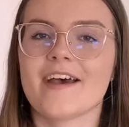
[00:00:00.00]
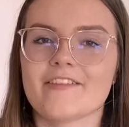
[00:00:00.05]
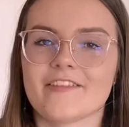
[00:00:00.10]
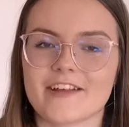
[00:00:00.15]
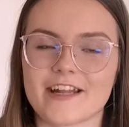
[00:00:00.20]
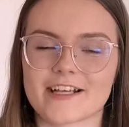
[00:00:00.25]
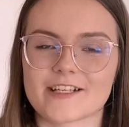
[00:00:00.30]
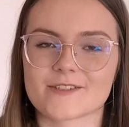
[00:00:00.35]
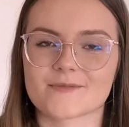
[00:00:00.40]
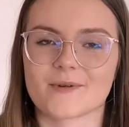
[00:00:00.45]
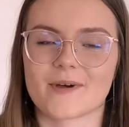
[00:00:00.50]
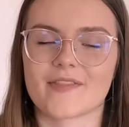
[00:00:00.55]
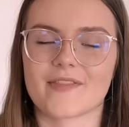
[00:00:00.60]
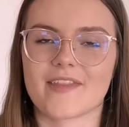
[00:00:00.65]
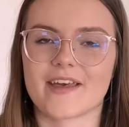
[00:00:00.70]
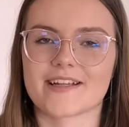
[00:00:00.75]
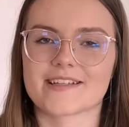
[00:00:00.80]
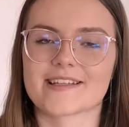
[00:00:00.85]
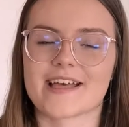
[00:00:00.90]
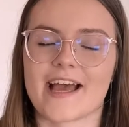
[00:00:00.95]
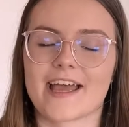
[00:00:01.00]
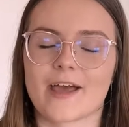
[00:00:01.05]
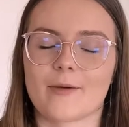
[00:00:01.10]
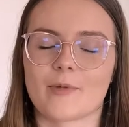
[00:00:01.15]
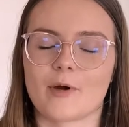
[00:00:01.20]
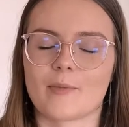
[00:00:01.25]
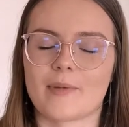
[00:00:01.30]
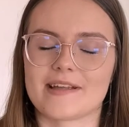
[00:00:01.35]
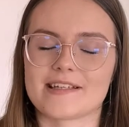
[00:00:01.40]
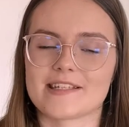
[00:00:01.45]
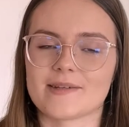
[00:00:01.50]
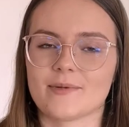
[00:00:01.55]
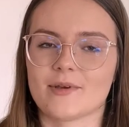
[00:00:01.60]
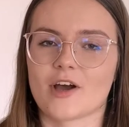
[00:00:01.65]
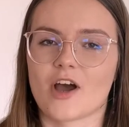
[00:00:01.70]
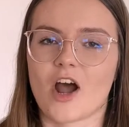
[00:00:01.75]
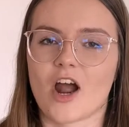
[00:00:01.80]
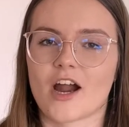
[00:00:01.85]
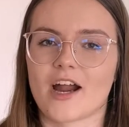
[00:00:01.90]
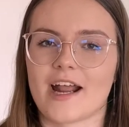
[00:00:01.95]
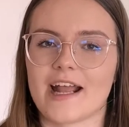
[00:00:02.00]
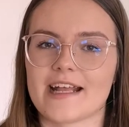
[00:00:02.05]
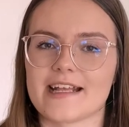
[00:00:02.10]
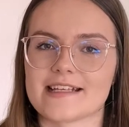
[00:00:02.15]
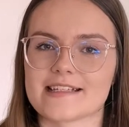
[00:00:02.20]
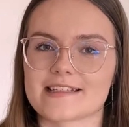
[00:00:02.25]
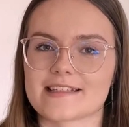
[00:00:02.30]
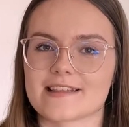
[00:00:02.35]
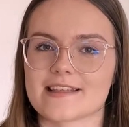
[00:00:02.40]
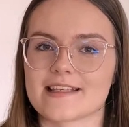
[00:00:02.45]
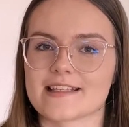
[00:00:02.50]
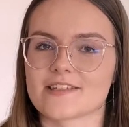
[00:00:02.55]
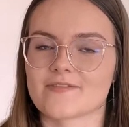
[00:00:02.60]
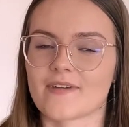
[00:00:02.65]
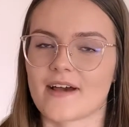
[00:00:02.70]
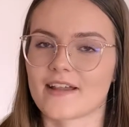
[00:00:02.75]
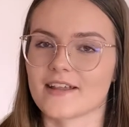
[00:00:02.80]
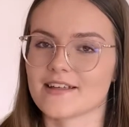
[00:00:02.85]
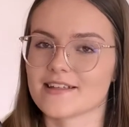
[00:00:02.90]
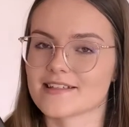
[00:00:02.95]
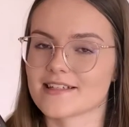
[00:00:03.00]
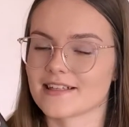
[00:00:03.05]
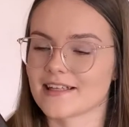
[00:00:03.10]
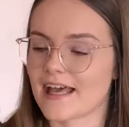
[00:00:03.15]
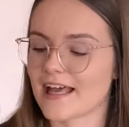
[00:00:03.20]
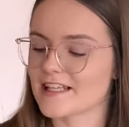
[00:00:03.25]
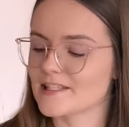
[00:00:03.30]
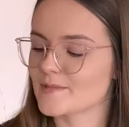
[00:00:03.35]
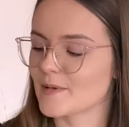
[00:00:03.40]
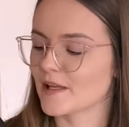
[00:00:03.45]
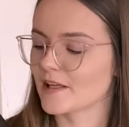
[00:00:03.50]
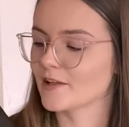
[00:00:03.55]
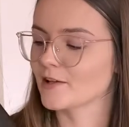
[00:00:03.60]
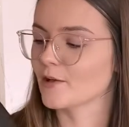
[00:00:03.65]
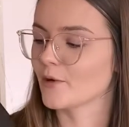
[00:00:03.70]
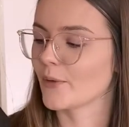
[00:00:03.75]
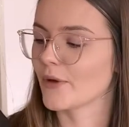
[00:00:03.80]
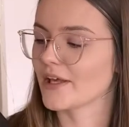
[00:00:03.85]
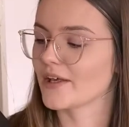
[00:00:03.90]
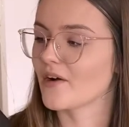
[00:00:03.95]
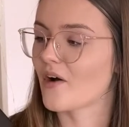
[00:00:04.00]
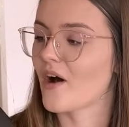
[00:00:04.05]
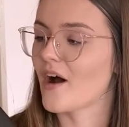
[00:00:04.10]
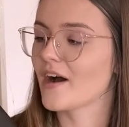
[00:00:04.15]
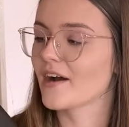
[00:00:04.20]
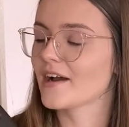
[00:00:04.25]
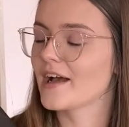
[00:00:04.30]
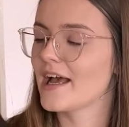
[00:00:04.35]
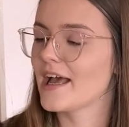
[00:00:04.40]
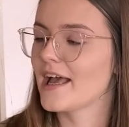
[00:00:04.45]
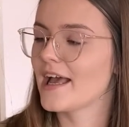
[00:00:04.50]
The next one that is high up on my TBR is These Violent Delights by Chloe Gong,